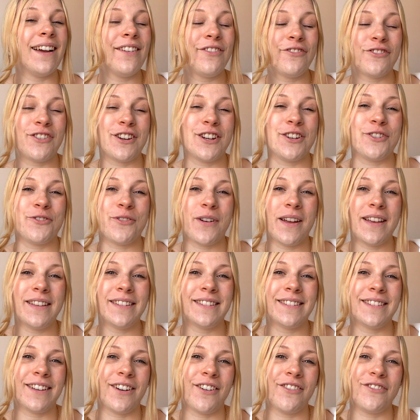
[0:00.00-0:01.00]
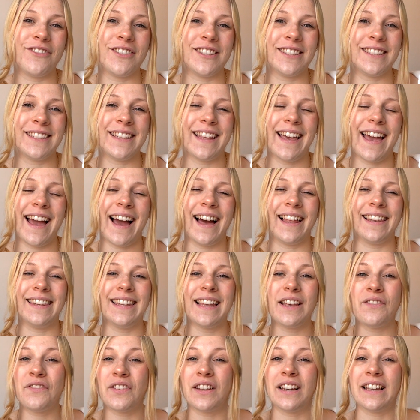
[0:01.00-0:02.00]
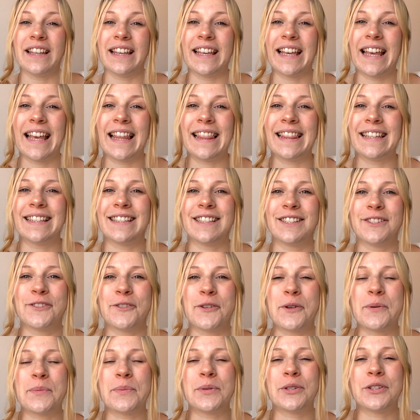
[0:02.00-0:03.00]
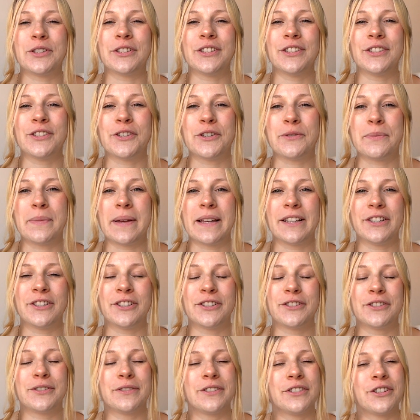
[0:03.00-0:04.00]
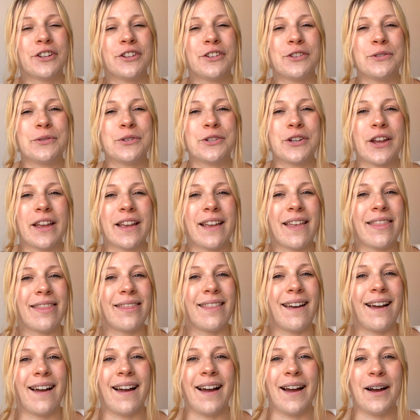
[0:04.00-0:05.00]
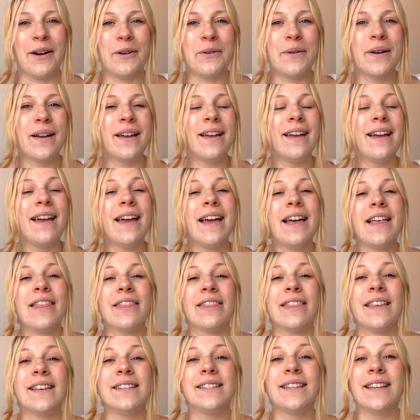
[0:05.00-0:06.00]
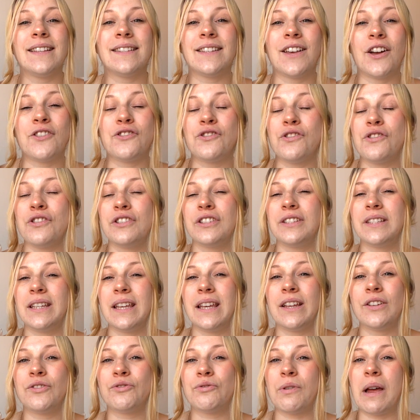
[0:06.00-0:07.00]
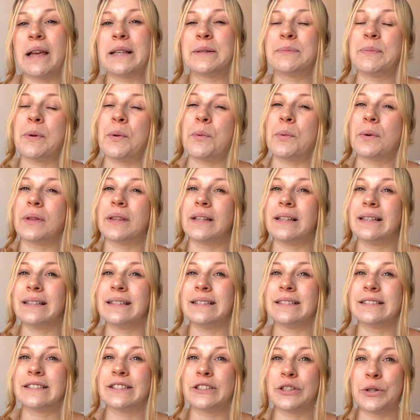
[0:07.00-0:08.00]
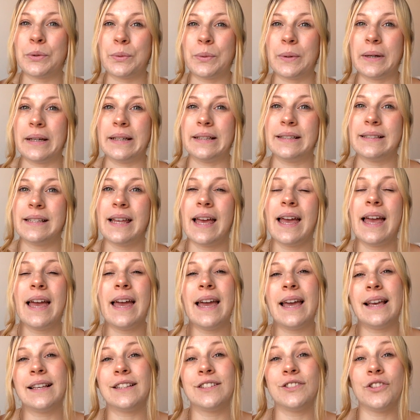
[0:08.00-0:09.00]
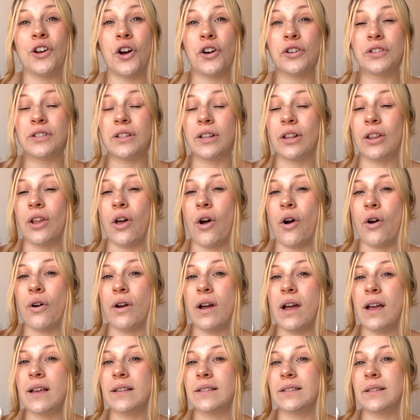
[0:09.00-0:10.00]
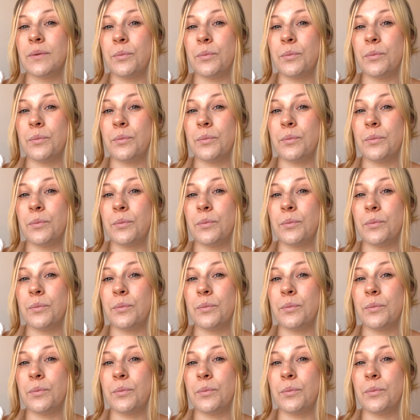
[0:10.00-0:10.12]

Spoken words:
free dress, obviously. I'll leave the link in the description, so make sure you check that out. This is another tiered dress, but with a little twist. It's not as long as the